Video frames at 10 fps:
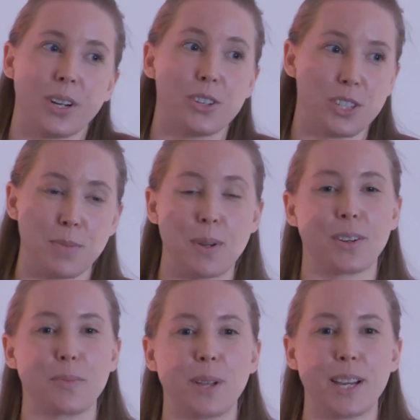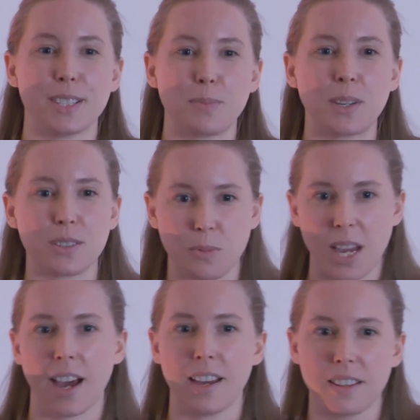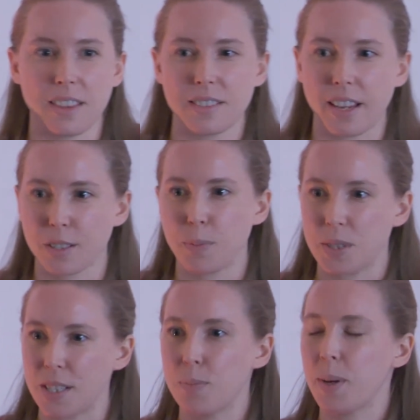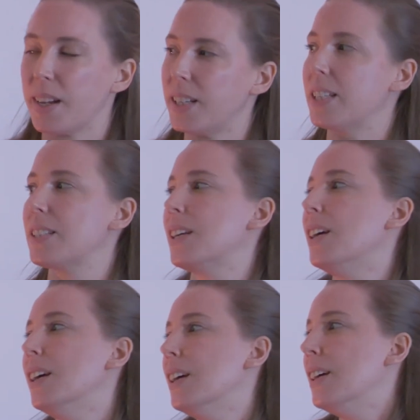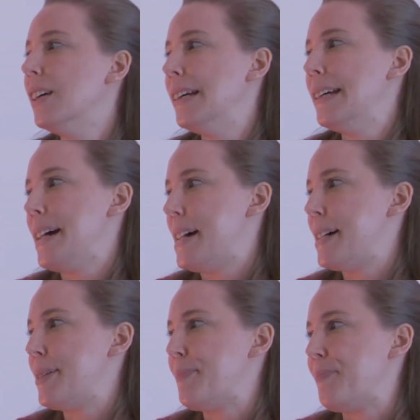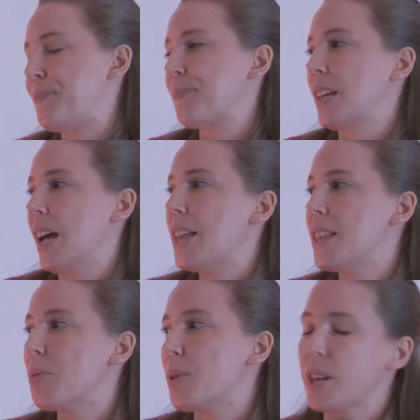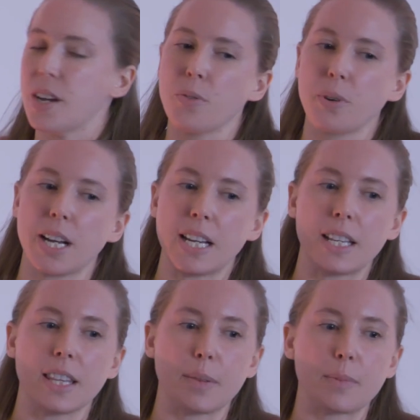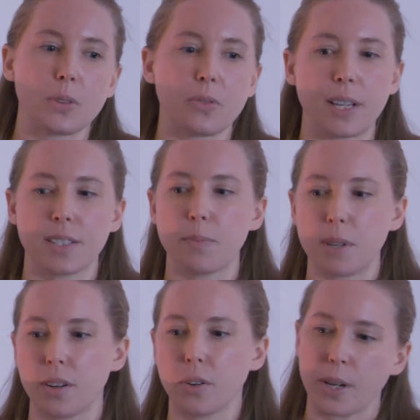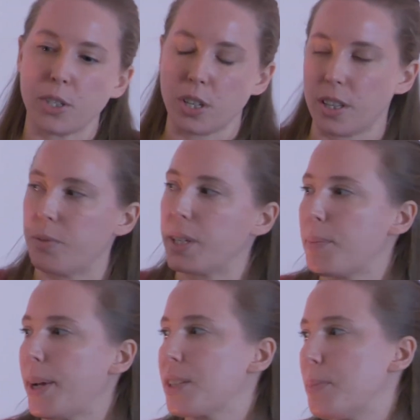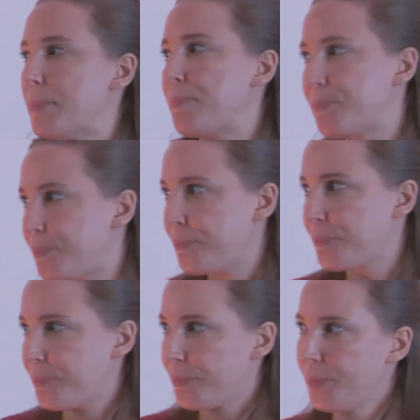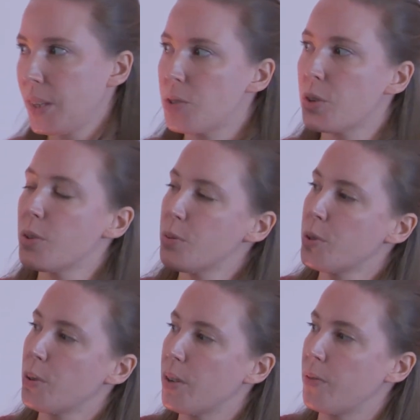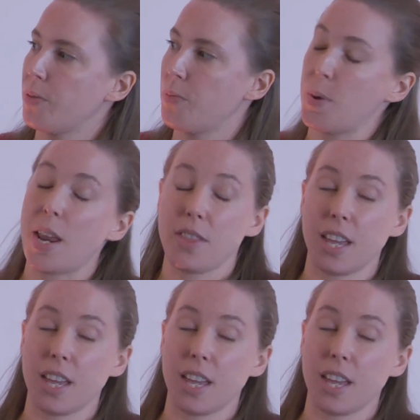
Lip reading: our GDPR compliance because we had this expertise behind us. And they were there when I needed them. So if I submitted a question, they would get back to me. So those were sort of, but